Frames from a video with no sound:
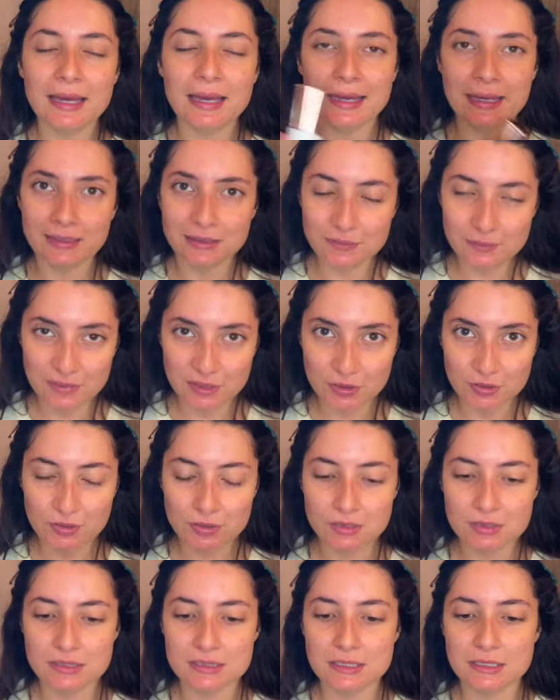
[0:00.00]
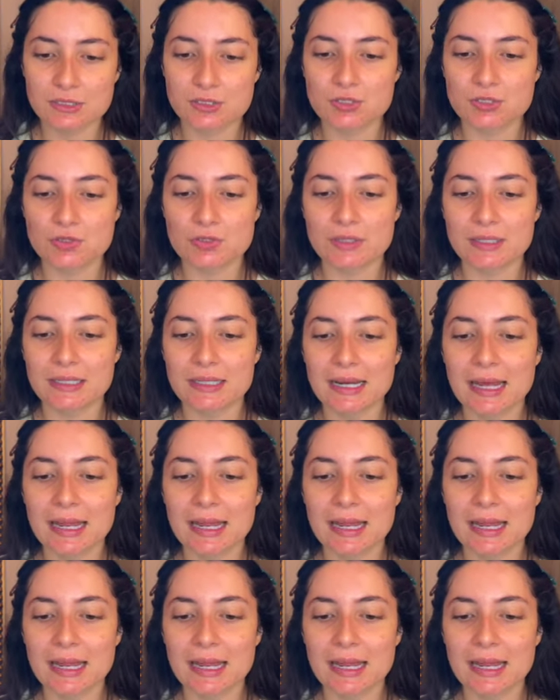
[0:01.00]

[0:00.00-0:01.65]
and mineral sunscreen,